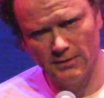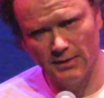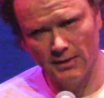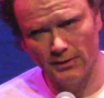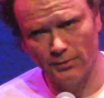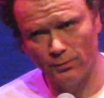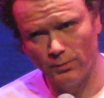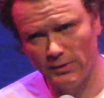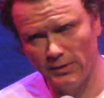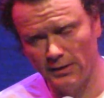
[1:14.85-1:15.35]

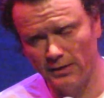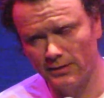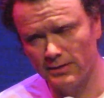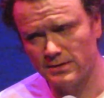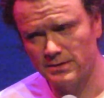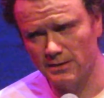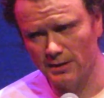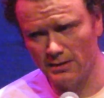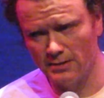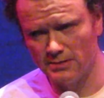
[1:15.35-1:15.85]
and we are the
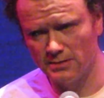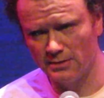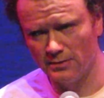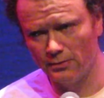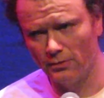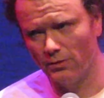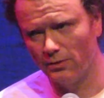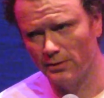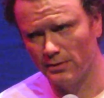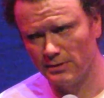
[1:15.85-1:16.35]
sons and
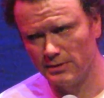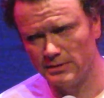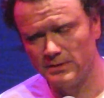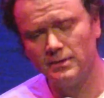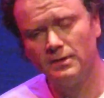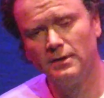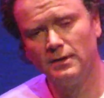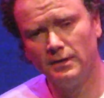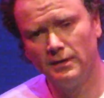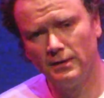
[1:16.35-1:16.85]

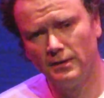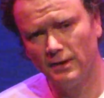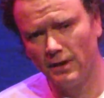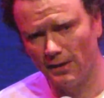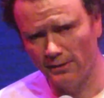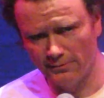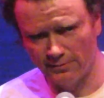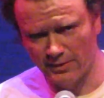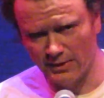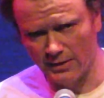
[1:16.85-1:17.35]
daughters
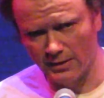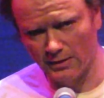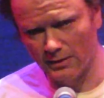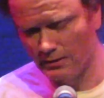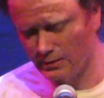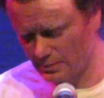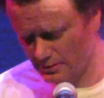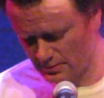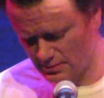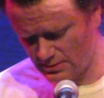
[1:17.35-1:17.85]
of
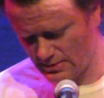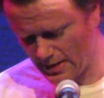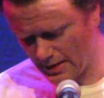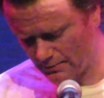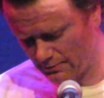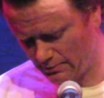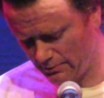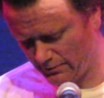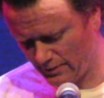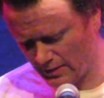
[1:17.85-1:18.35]
their
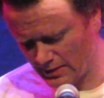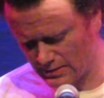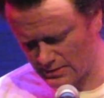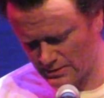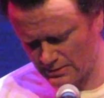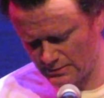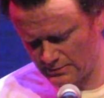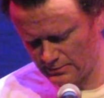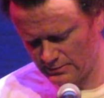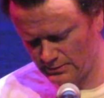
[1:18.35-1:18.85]

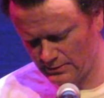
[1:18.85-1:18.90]
sacrifice.